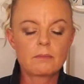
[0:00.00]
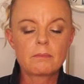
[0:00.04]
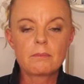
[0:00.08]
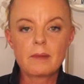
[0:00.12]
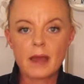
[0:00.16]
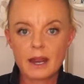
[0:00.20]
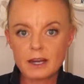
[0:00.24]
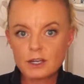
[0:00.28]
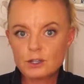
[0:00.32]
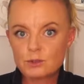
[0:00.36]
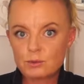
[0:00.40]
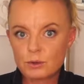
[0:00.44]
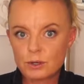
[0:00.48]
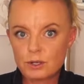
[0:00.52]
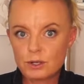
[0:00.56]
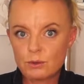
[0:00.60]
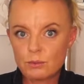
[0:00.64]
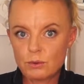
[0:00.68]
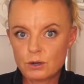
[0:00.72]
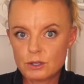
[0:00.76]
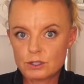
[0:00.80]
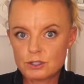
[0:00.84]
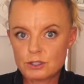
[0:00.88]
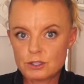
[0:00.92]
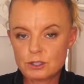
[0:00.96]
Manage what you
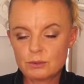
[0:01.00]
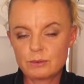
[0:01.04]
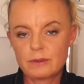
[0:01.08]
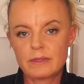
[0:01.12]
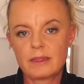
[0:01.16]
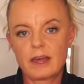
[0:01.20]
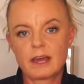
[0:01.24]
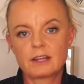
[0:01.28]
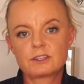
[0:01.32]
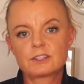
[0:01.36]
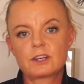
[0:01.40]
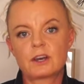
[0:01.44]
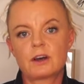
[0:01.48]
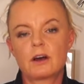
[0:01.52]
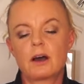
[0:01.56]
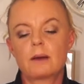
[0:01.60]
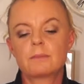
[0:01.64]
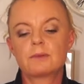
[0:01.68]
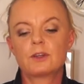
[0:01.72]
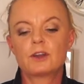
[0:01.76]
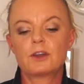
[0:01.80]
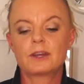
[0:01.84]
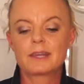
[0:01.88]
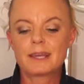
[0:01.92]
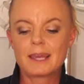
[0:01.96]
want to do in that time.
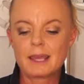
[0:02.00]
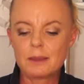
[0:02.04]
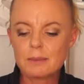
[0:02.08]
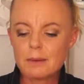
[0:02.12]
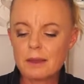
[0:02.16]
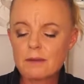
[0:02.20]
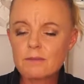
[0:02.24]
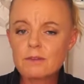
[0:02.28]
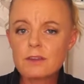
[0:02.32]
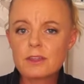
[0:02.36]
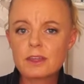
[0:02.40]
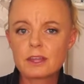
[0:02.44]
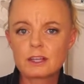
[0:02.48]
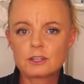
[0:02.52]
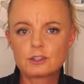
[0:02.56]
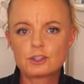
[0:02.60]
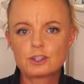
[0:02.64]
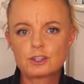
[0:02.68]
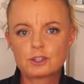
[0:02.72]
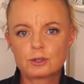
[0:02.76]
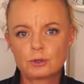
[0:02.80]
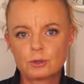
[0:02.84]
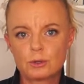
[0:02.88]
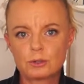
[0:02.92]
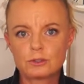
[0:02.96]
You know, keep everything
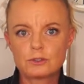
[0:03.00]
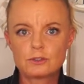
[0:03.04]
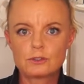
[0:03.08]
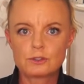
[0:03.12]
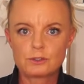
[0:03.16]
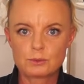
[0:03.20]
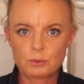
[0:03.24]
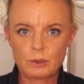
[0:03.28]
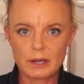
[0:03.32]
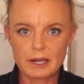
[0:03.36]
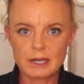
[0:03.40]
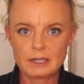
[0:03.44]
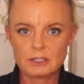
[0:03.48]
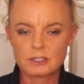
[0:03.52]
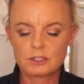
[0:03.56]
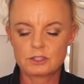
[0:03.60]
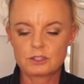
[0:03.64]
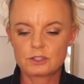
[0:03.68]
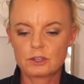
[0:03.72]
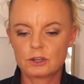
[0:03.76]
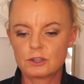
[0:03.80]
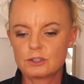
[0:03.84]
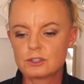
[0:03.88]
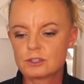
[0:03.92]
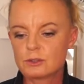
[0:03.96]
short and sweet.
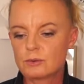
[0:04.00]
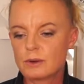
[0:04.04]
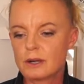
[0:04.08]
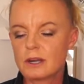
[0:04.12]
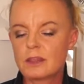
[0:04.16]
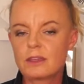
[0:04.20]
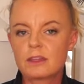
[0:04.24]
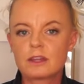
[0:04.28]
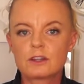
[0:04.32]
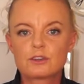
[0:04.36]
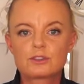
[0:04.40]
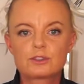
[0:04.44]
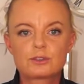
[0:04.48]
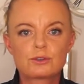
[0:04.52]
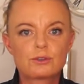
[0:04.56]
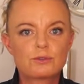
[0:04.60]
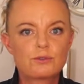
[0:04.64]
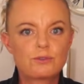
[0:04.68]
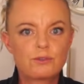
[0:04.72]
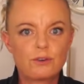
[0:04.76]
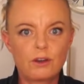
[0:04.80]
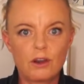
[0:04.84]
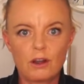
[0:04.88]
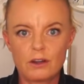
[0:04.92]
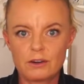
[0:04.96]
Don't do anything too
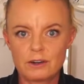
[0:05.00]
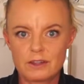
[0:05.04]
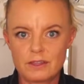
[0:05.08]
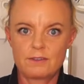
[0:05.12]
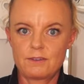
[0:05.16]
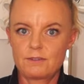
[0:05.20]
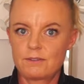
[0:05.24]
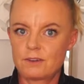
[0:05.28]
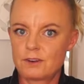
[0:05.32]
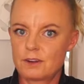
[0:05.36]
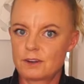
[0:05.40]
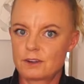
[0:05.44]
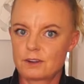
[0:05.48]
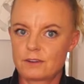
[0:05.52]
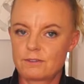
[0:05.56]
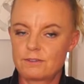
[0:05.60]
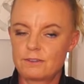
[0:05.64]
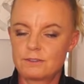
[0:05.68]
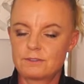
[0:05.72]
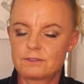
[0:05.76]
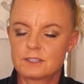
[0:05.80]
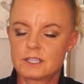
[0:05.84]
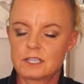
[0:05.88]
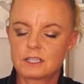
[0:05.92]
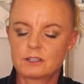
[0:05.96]
full on if you've only got
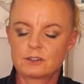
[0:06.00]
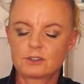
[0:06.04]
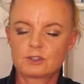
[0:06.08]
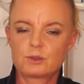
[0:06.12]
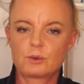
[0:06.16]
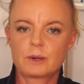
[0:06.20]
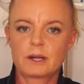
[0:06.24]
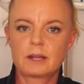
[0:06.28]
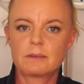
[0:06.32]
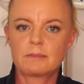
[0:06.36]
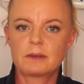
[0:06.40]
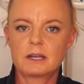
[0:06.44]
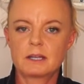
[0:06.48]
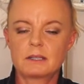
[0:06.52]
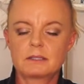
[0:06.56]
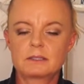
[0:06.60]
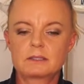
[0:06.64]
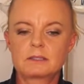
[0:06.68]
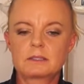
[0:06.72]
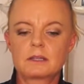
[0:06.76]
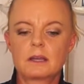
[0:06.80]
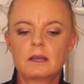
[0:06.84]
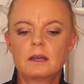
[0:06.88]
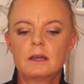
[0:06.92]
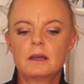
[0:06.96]
15 or 20
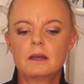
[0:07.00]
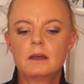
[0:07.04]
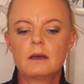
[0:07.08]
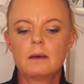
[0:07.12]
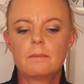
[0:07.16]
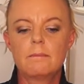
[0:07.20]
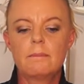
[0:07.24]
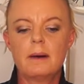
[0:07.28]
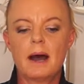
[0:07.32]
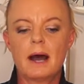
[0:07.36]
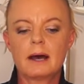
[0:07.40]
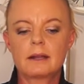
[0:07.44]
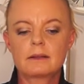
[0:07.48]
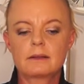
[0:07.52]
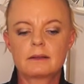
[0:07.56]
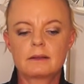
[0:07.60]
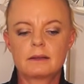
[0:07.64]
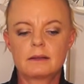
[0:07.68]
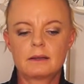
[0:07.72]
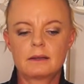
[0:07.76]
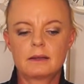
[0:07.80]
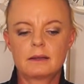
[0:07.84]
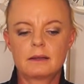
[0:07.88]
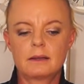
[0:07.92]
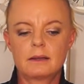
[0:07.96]
minutes. But
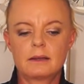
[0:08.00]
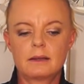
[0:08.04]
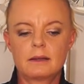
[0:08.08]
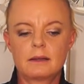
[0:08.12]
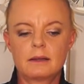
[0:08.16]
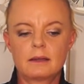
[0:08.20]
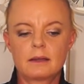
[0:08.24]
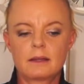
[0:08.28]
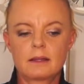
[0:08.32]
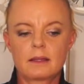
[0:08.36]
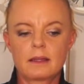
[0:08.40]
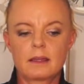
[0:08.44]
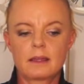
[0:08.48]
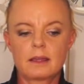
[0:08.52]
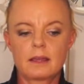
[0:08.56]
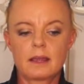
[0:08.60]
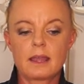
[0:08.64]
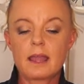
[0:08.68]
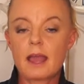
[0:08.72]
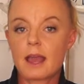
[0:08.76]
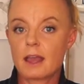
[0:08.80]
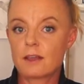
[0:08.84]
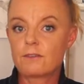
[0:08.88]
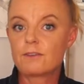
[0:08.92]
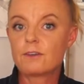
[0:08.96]

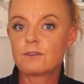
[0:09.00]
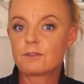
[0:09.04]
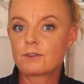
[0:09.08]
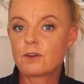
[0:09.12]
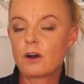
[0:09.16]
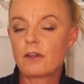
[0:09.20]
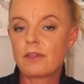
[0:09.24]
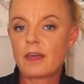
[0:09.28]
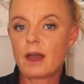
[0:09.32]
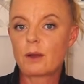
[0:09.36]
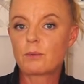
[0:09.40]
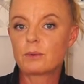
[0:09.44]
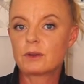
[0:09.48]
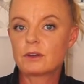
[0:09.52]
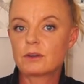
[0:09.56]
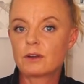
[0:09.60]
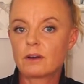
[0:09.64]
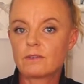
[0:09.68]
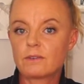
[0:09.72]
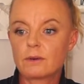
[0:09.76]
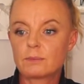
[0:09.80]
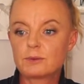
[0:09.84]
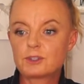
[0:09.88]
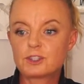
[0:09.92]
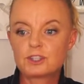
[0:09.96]
yeah, if you've got that window
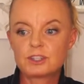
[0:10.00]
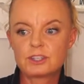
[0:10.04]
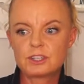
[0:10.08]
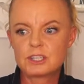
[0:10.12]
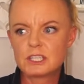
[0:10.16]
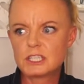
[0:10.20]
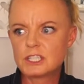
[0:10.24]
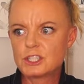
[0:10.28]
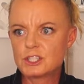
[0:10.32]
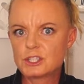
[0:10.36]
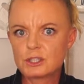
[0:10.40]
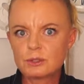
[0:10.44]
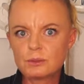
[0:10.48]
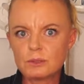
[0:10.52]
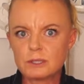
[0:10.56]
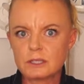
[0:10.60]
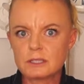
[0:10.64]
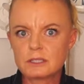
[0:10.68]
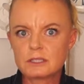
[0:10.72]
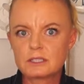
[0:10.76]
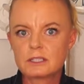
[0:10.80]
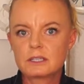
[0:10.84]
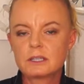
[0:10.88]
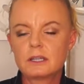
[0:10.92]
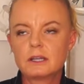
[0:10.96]
of opportunity, do
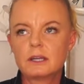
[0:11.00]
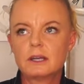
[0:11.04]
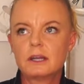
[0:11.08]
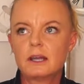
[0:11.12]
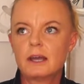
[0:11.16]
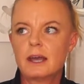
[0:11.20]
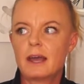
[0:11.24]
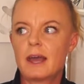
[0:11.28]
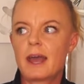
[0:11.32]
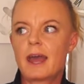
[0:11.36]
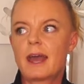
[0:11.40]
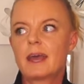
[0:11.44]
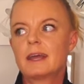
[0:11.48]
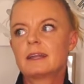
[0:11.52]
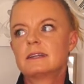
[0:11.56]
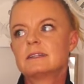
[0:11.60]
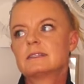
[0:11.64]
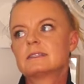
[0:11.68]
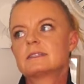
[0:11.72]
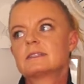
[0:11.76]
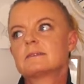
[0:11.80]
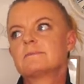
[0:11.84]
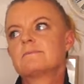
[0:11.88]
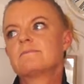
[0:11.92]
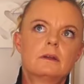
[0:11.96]
it.
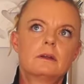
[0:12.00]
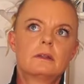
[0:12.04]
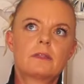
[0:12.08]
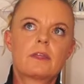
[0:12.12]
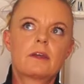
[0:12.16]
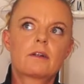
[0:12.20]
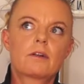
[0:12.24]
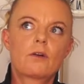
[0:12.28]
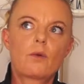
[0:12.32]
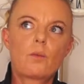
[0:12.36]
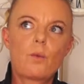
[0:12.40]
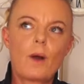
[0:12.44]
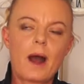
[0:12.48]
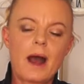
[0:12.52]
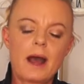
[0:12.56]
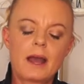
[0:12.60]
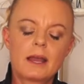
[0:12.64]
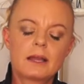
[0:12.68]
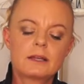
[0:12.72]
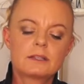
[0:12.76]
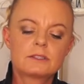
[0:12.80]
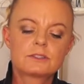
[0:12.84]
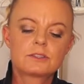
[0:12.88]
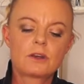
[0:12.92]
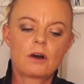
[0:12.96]
And there are
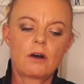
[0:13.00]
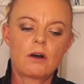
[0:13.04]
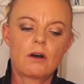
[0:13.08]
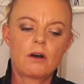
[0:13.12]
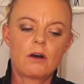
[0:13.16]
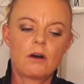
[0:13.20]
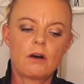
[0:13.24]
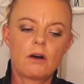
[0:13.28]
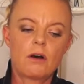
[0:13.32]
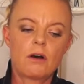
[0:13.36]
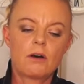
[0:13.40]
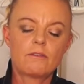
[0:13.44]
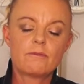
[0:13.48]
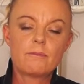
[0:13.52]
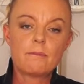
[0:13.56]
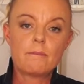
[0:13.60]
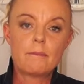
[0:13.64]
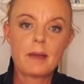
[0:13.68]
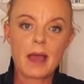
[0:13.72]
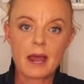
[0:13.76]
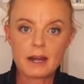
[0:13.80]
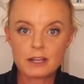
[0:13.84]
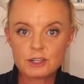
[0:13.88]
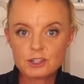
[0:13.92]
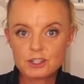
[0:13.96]
ways of
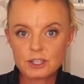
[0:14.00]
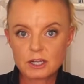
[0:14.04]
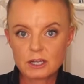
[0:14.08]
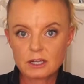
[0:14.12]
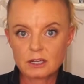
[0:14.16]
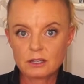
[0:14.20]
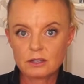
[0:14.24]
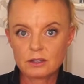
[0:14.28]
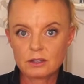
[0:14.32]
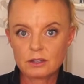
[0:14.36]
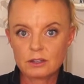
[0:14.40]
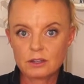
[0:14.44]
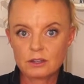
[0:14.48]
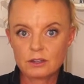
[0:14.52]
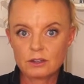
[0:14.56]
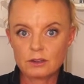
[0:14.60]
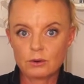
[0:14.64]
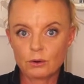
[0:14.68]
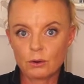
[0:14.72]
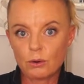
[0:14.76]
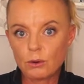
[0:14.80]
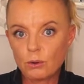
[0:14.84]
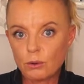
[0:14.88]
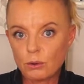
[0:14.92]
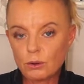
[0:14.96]
managing
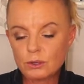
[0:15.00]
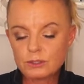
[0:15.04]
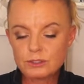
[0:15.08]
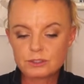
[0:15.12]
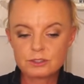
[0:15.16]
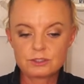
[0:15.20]
your horse